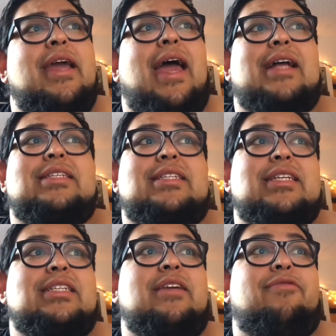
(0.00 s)
at
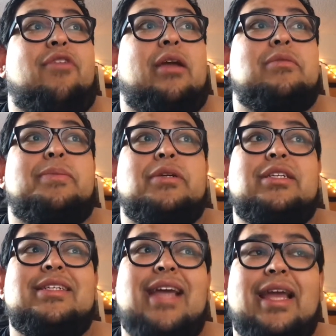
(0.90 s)
60 frames per
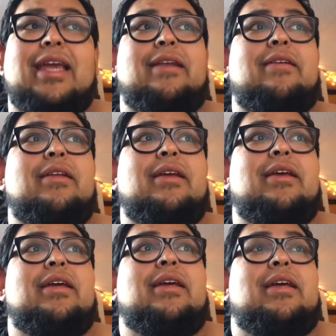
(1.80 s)
second.
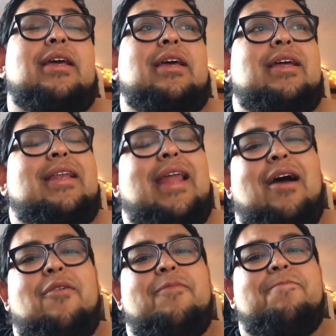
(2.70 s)

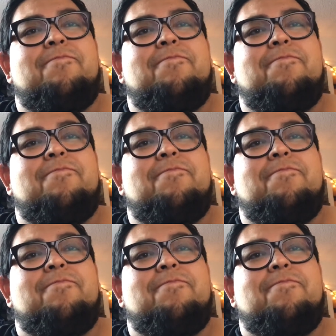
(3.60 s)
Now,